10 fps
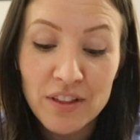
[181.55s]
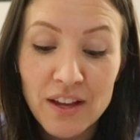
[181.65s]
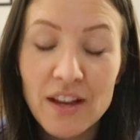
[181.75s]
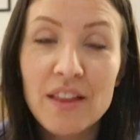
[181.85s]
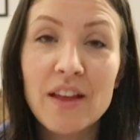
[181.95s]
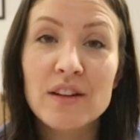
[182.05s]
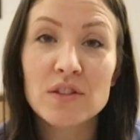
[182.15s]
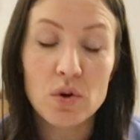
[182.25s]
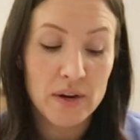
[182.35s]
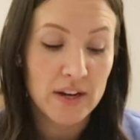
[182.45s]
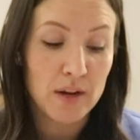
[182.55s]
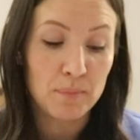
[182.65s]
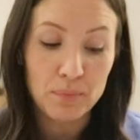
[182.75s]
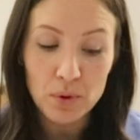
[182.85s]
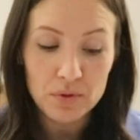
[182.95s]
thing that is going
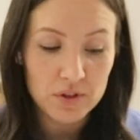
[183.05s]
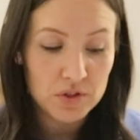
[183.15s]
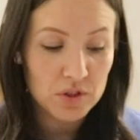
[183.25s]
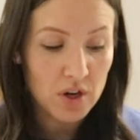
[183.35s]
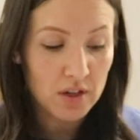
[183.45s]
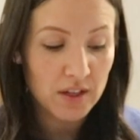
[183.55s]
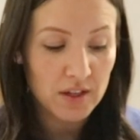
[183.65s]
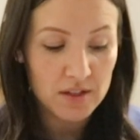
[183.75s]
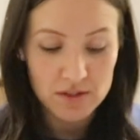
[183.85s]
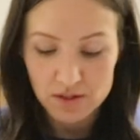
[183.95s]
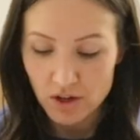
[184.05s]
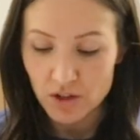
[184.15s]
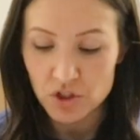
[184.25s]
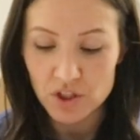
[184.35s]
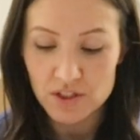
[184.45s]
in both their stockings
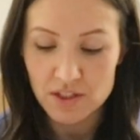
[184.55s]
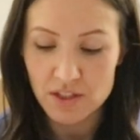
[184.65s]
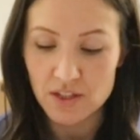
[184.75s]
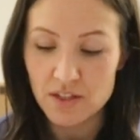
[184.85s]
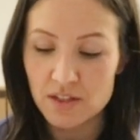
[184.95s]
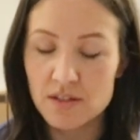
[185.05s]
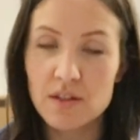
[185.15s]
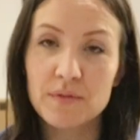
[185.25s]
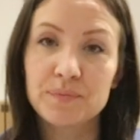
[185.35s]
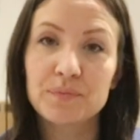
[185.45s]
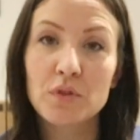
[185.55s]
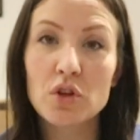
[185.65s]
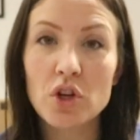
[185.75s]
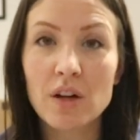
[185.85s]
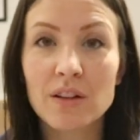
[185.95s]
are just these
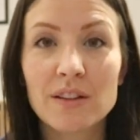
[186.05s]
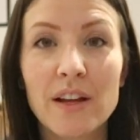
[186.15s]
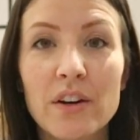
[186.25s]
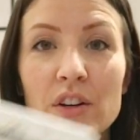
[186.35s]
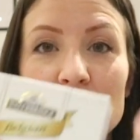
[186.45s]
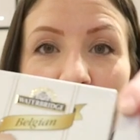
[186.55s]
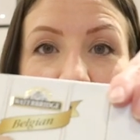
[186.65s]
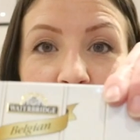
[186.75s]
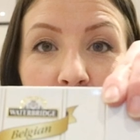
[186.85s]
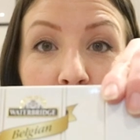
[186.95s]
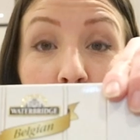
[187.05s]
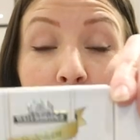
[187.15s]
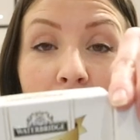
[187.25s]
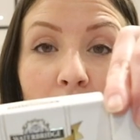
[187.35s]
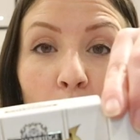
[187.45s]
chocolate letters. I found them
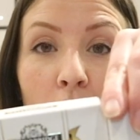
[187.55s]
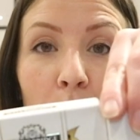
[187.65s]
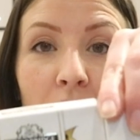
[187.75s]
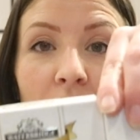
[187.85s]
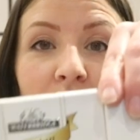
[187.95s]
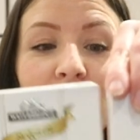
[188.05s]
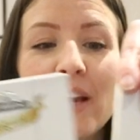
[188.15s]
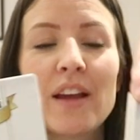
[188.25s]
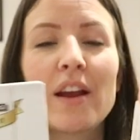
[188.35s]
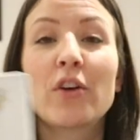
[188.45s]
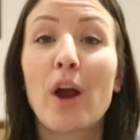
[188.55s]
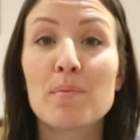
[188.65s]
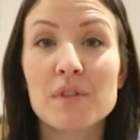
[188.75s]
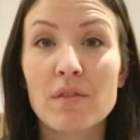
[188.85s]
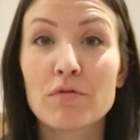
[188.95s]
at Walmart and I
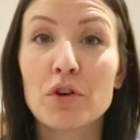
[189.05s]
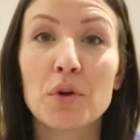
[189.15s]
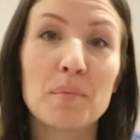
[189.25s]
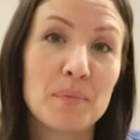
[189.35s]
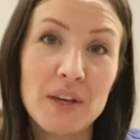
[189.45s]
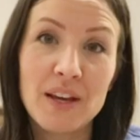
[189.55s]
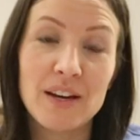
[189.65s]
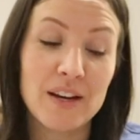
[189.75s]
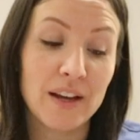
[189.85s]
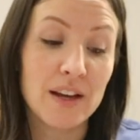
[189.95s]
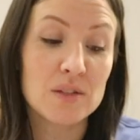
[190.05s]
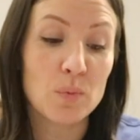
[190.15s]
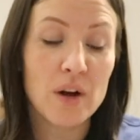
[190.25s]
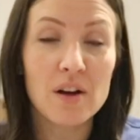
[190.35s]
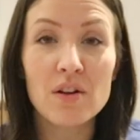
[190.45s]
grabbed some for me and Nick
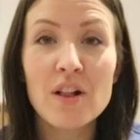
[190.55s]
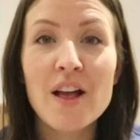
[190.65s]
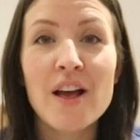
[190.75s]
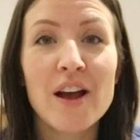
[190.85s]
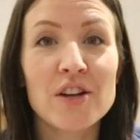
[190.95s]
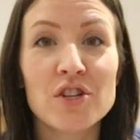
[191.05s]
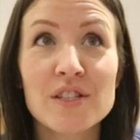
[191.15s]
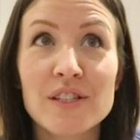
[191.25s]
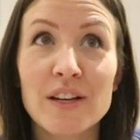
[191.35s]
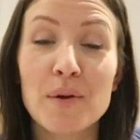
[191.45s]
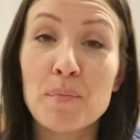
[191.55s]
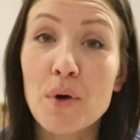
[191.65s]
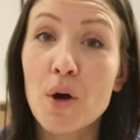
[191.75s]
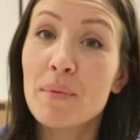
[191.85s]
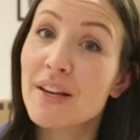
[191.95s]
as well. I just did
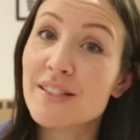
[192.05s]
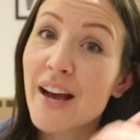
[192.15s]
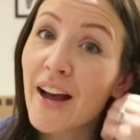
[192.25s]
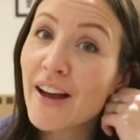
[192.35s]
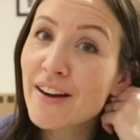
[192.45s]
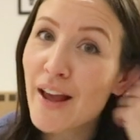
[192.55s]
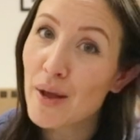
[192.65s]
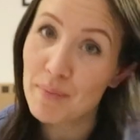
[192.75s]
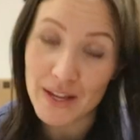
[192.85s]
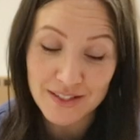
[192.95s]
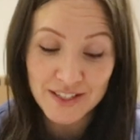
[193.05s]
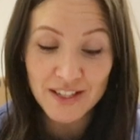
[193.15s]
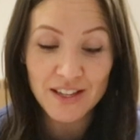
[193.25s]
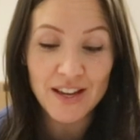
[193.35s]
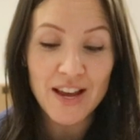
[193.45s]
mom and dad, M and
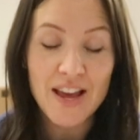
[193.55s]
D,